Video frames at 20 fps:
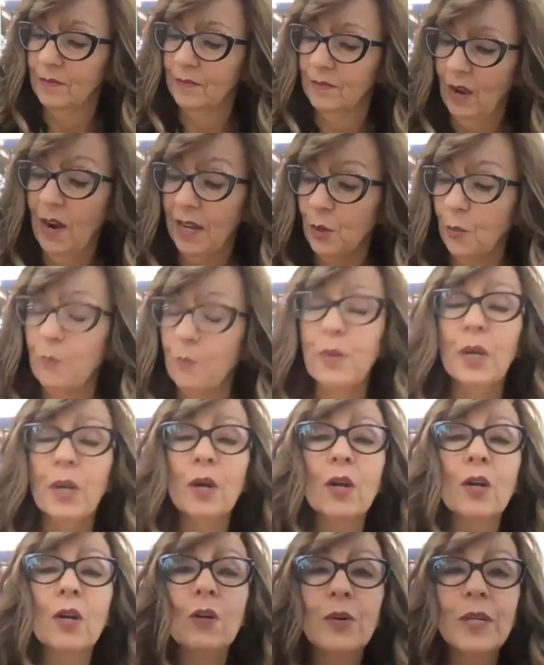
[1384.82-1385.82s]
right, so
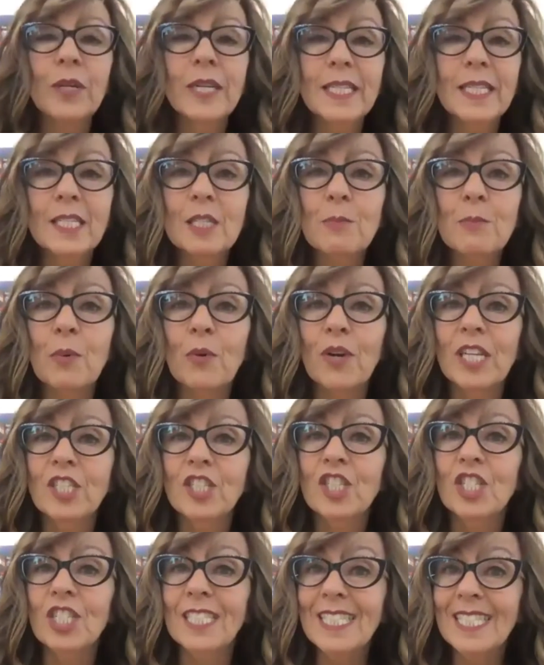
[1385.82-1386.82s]
Miracle
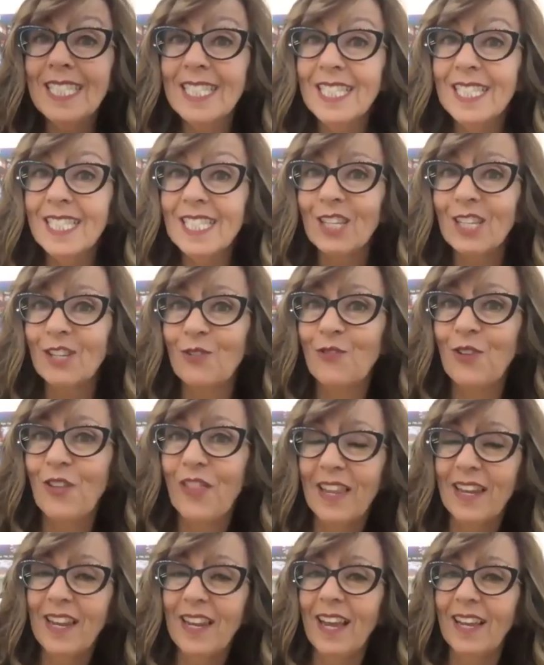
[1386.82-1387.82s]
Inspirations with
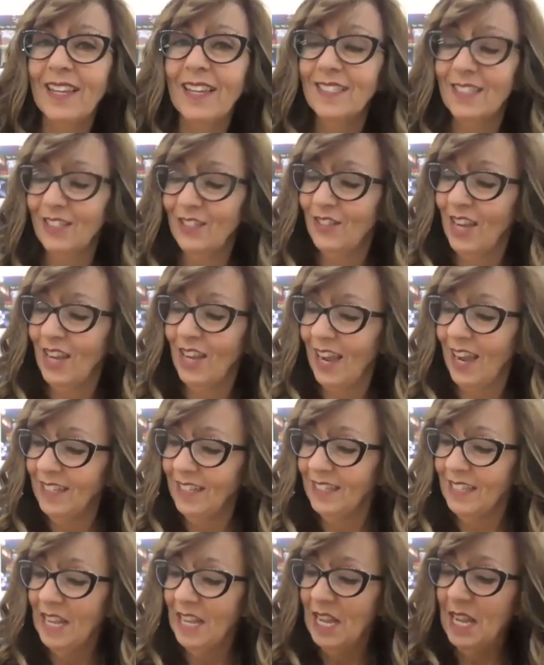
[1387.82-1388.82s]
an S,
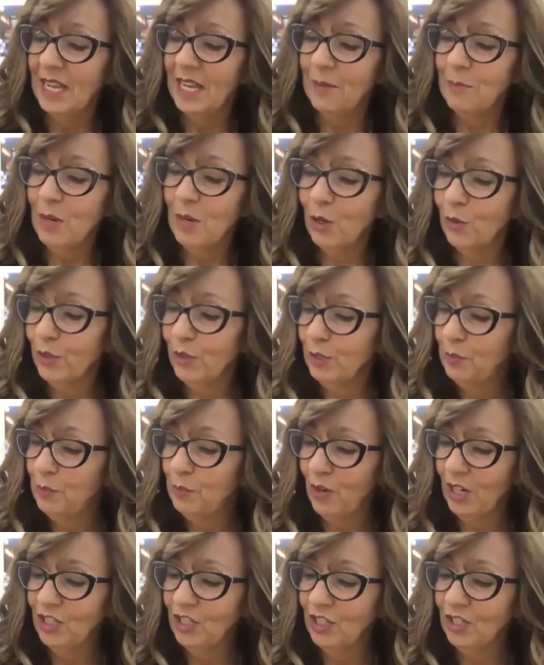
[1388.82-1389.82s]
S.
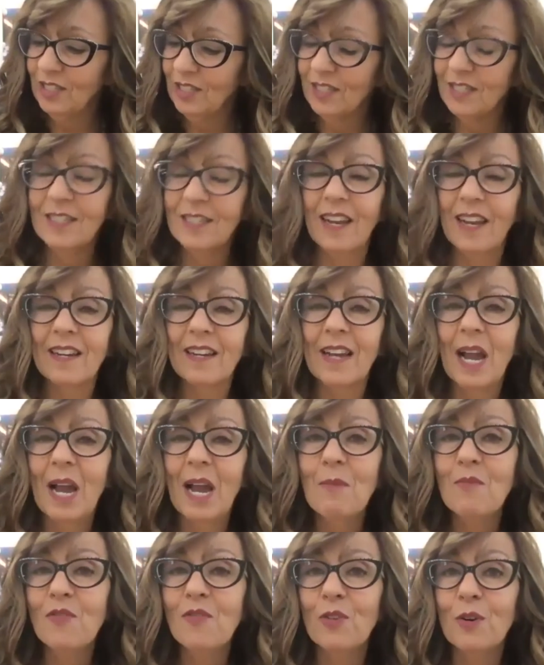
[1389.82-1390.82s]

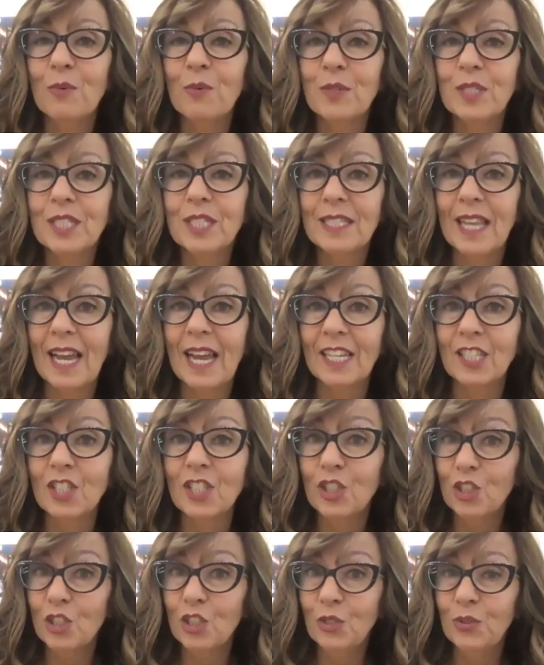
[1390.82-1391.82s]
miracleinspirations.com forward slash
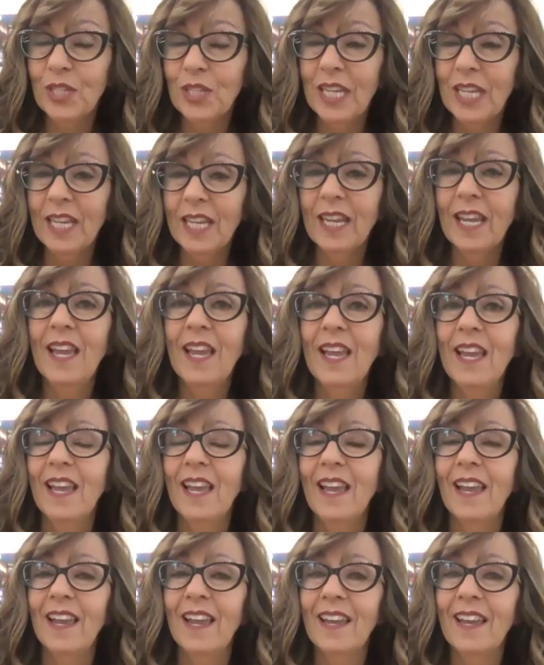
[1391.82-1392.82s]
tuning,
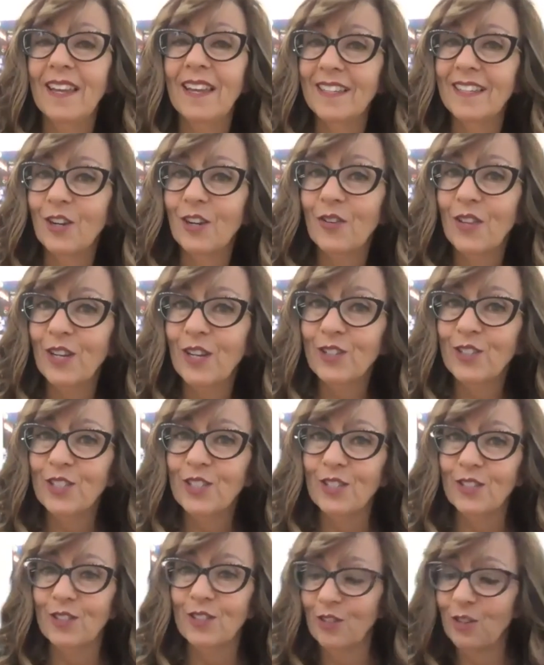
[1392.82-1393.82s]
and go there to
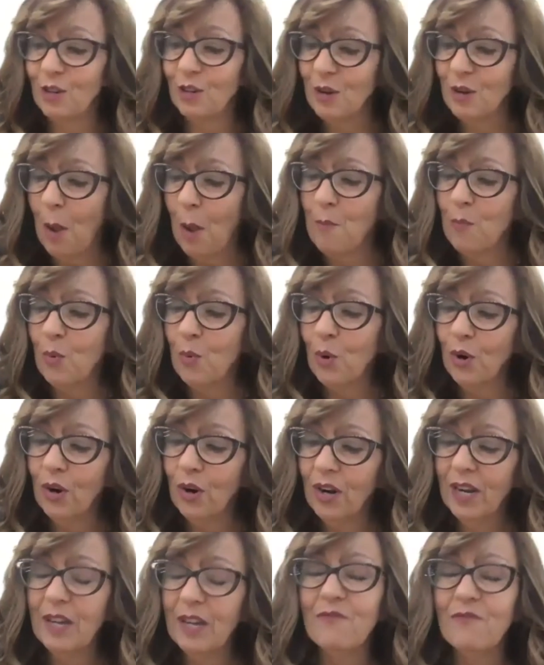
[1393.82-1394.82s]
learn more
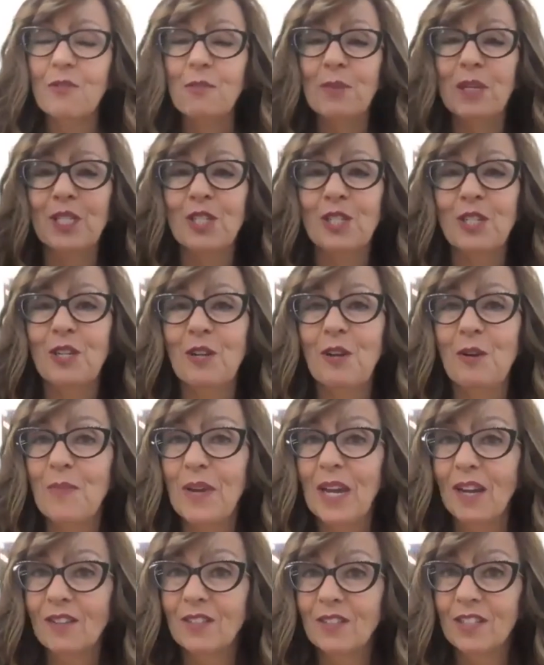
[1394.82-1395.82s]
information
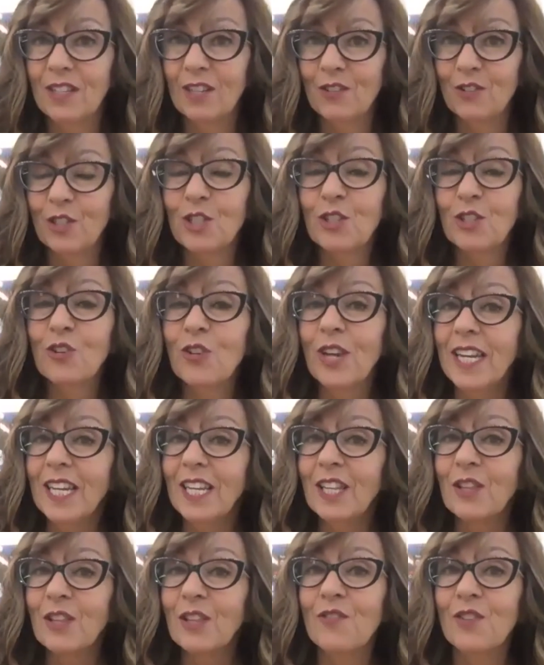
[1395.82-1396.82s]
about Sandra's Creating
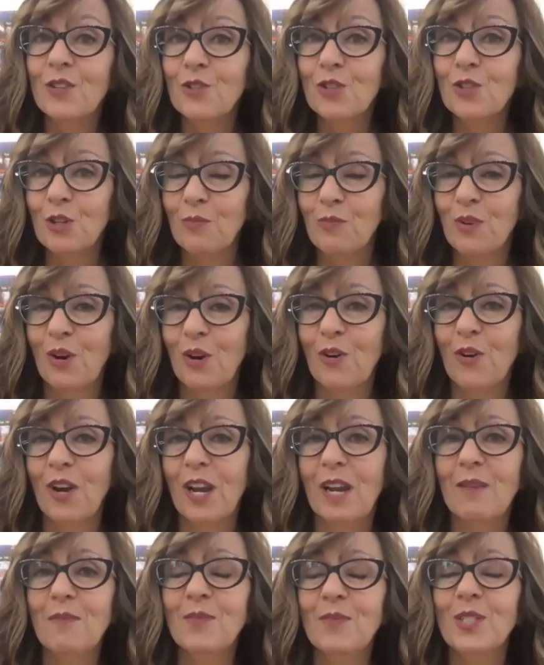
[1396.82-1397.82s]
the Future
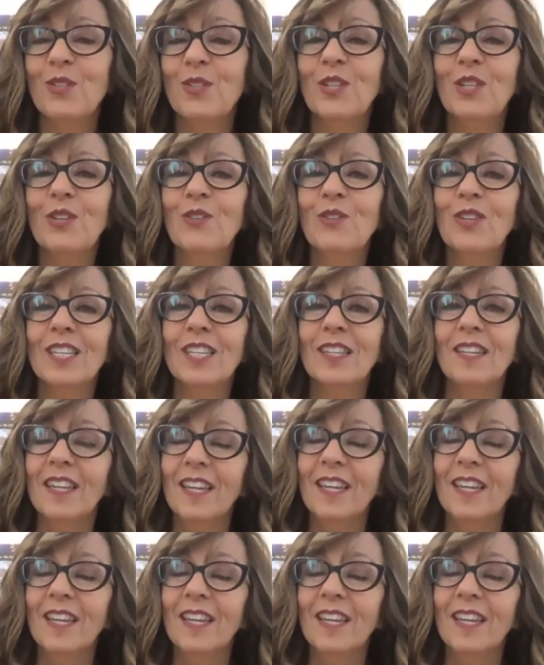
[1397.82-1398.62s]
program so that you can